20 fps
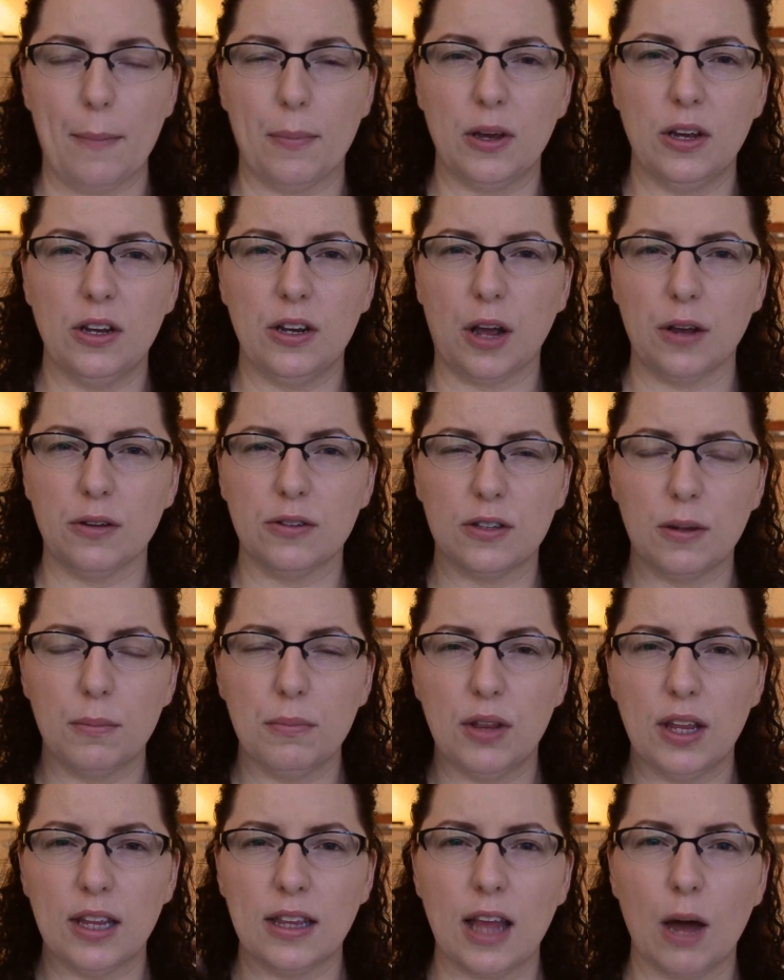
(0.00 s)
But you know,
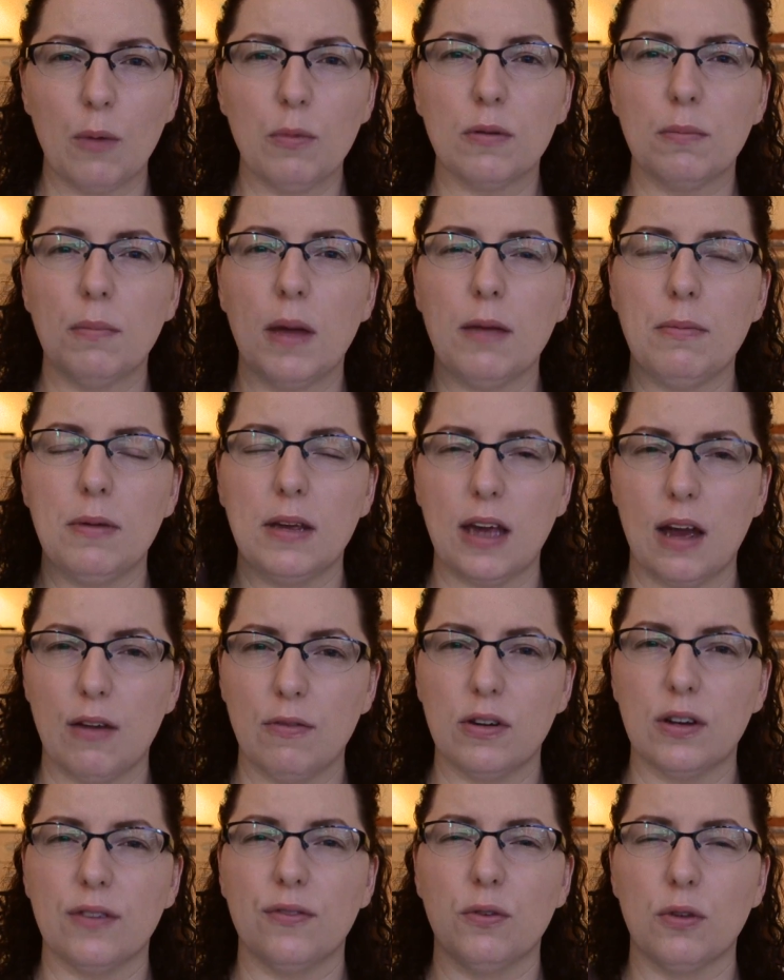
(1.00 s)
something that would maybe get
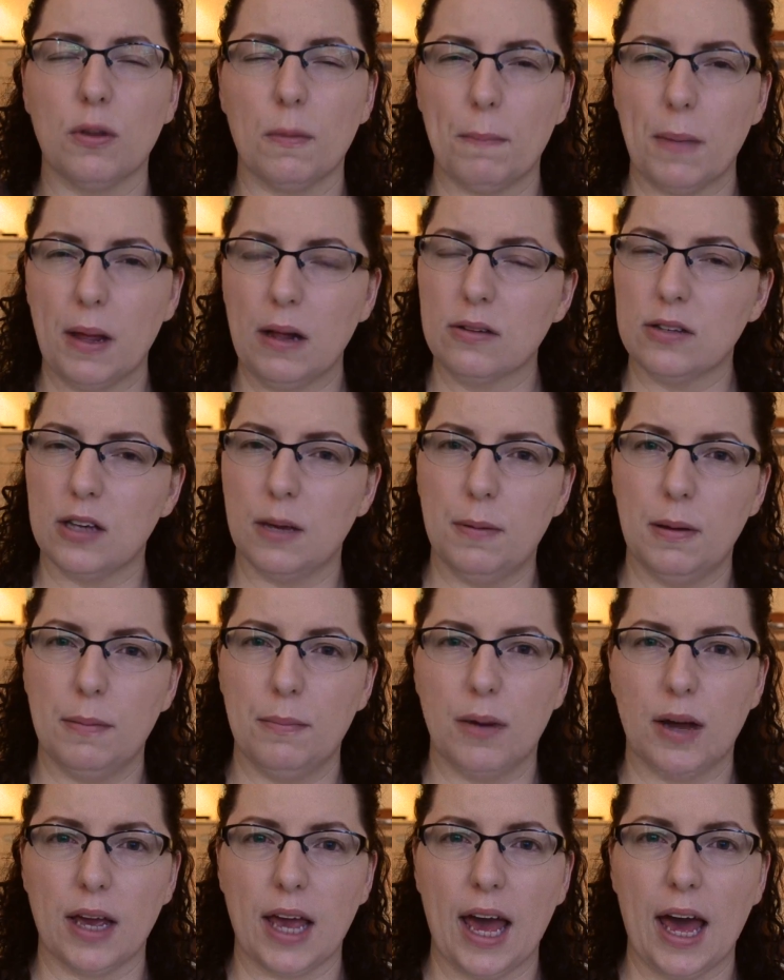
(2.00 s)
rid of all the build-up in
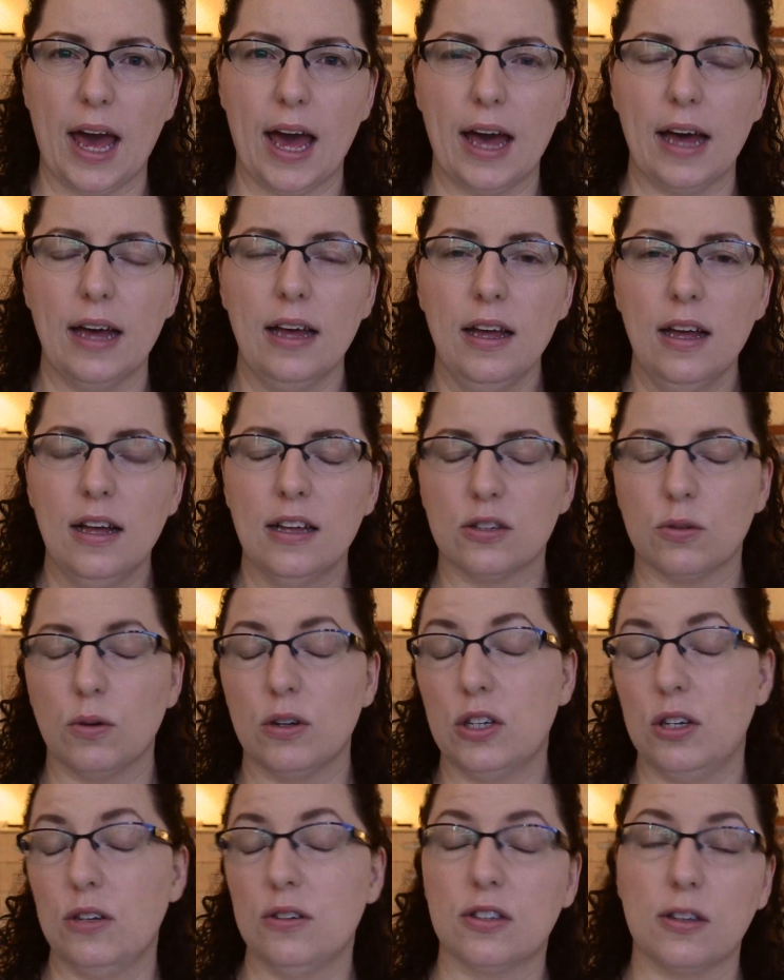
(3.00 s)
my hair, so
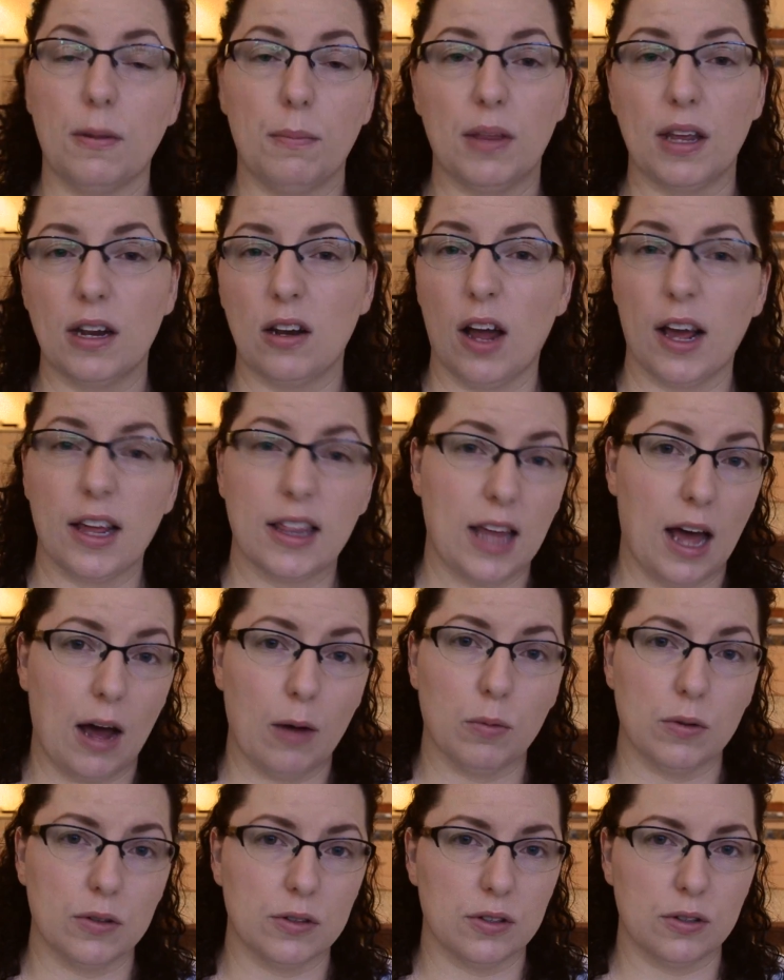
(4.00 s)
I'd use something like
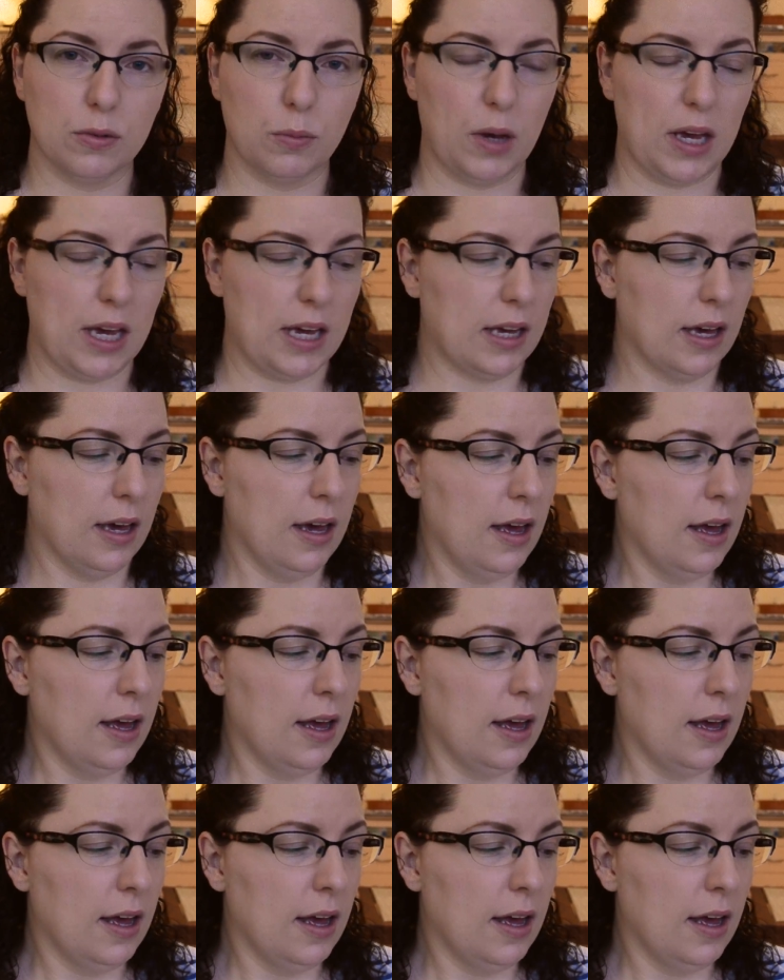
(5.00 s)
that once a week.